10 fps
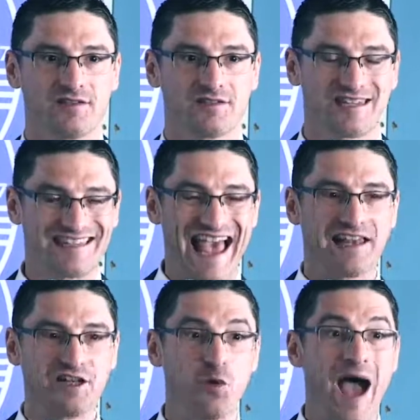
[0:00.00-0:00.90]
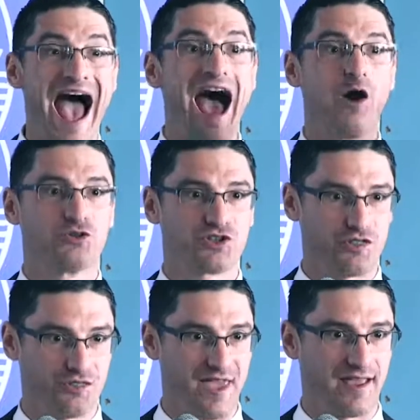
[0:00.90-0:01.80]
to tell you how to
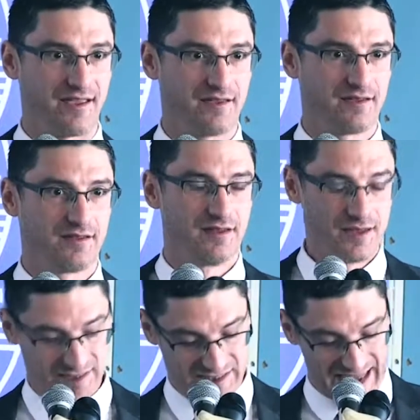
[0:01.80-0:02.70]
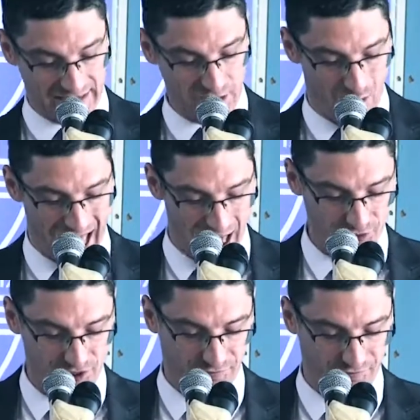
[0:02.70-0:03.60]
think, to tell you how
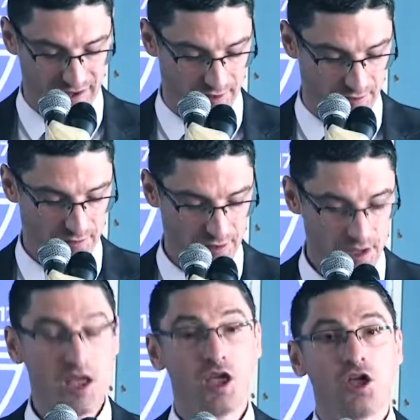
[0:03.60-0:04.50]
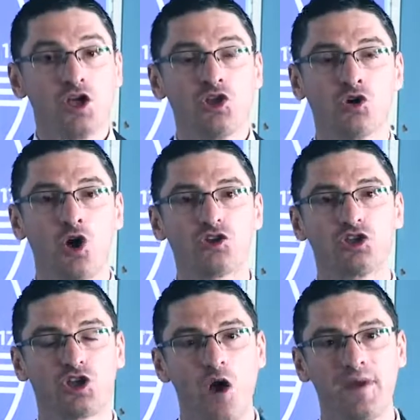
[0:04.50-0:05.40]
to feel. You're
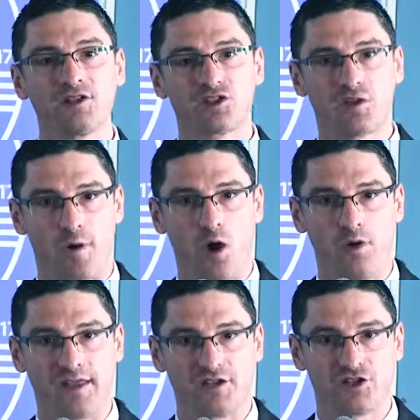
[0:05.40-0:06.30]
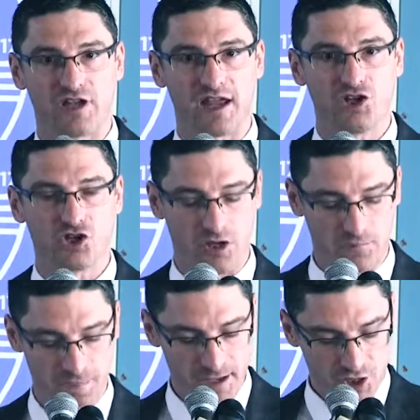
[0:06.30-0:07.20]
not going to the polling station
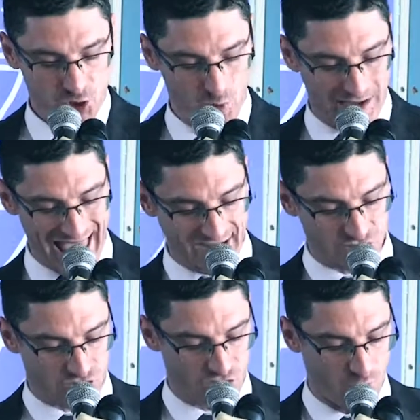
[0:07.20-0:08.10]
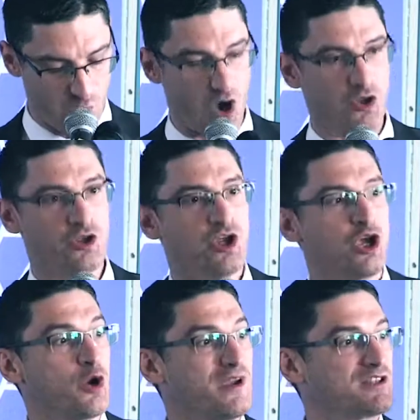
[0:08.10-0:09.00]
to elect someone
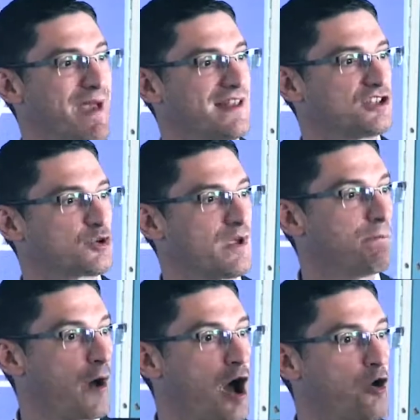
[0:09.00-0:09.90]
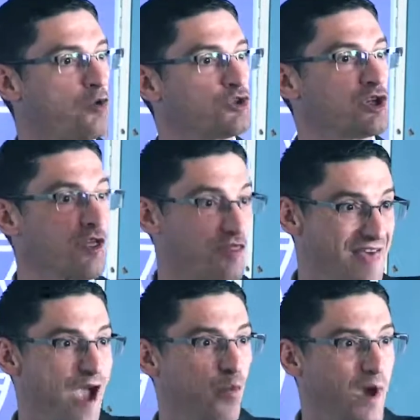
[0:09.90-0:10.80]
who is meant to impose
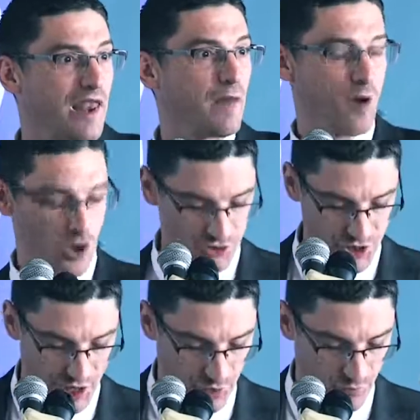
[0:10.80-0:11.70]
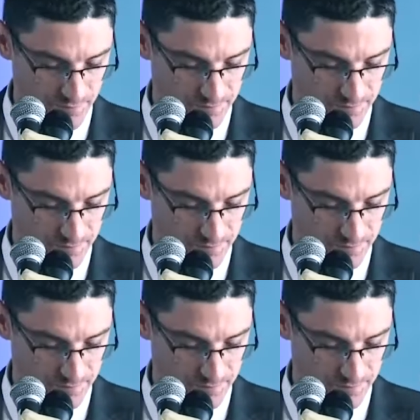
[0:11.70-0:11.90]
their will upon you.